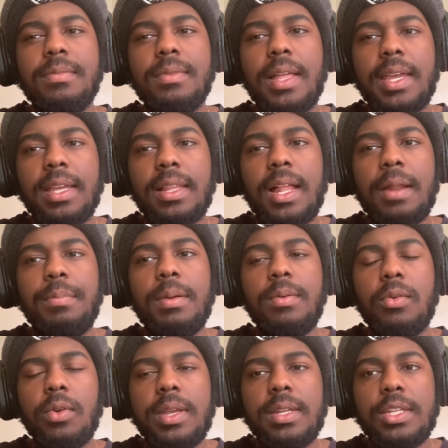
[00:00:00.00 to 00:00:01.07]
like a lot of
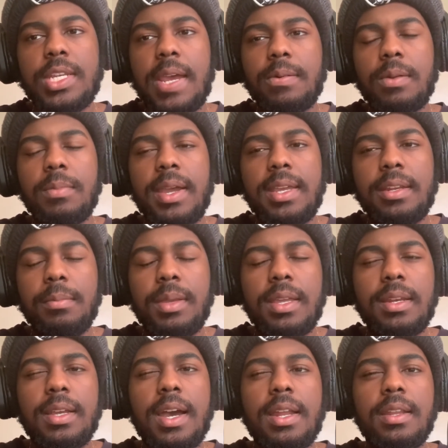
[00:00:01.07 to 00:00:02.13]
people reading the chapter might end up
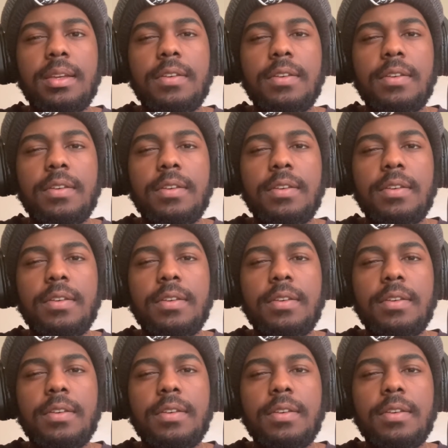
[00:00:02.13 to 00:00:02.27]
getting kind